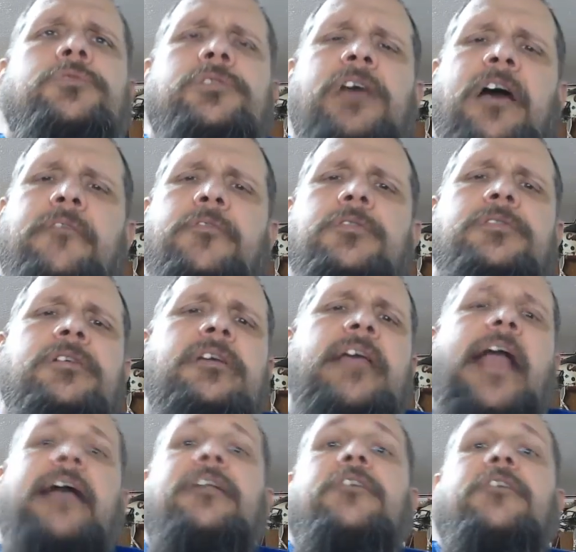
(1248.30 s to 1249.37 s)
sovereignty,
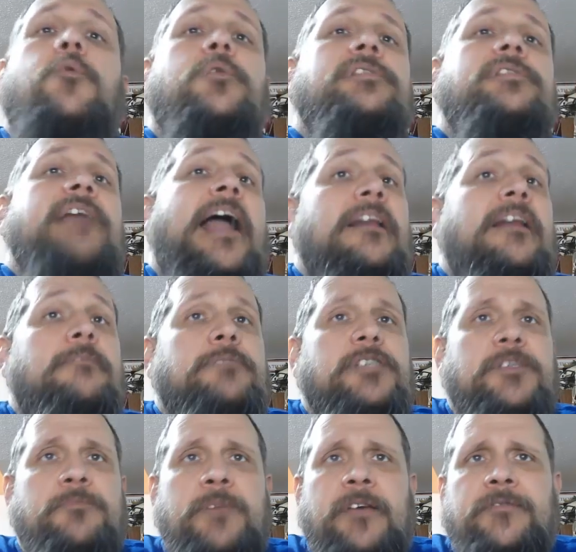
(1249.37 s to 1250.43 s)
and of course Adam
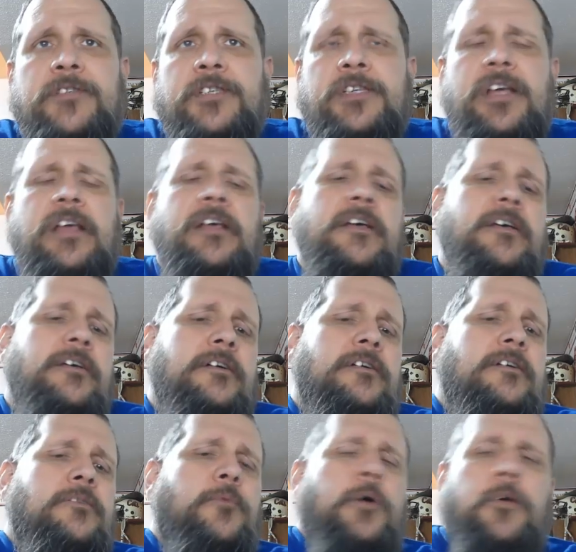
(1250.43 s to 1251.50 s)
Smith's
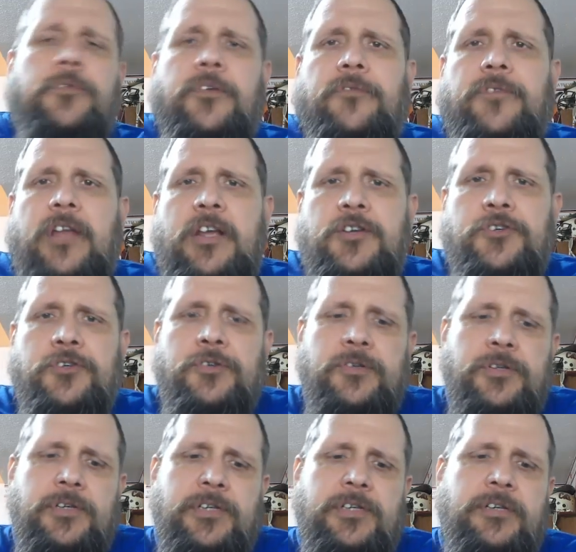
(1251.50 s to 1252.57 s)
Wealth of
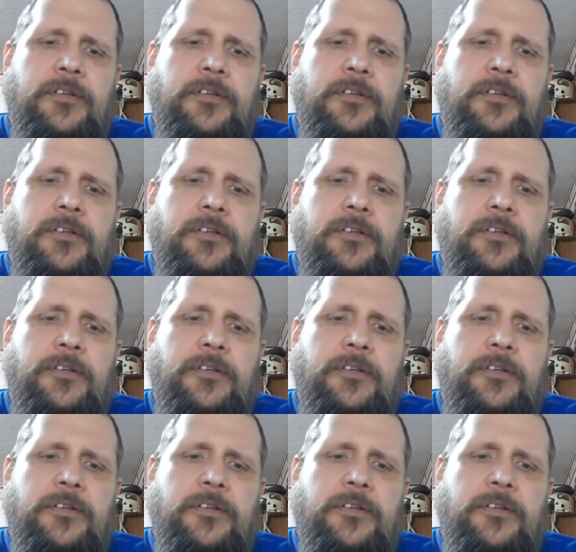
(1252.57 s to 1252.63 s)
Nations.